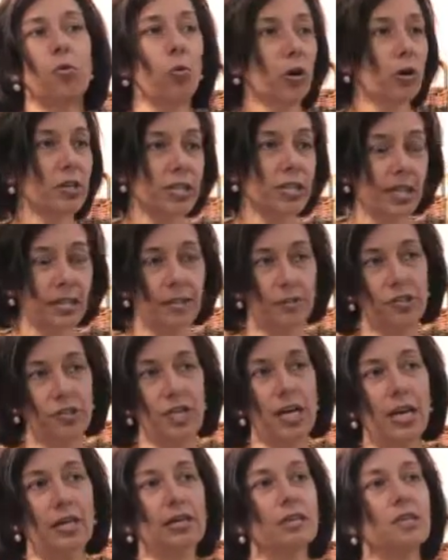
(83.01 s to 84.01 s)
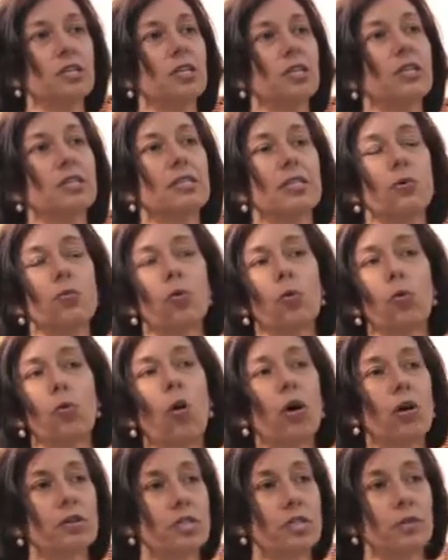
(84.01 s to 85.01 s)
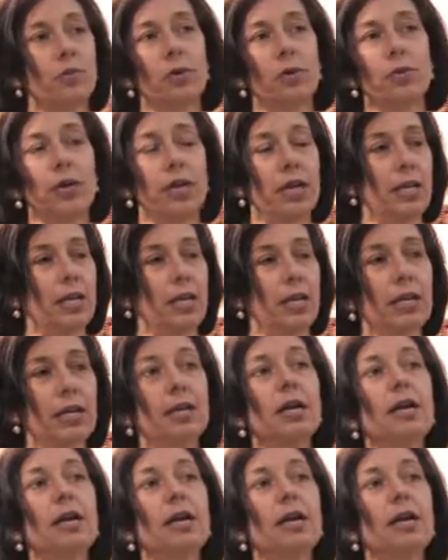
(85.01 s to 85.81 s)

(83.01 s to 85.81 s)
work together challenges, they were walls that we were hitting